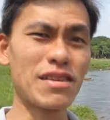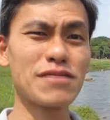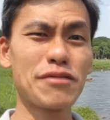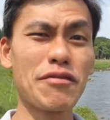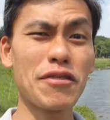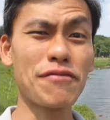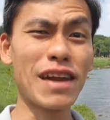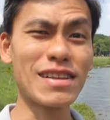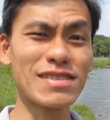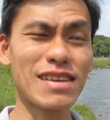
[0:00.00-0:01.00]
If this river
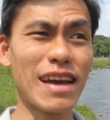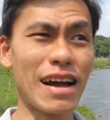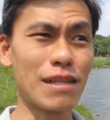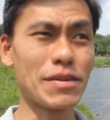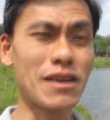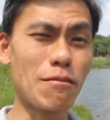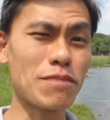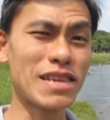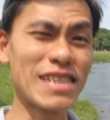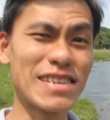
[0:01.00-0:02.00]
floods, I'll be
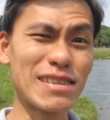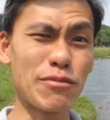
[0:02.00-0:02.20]
completely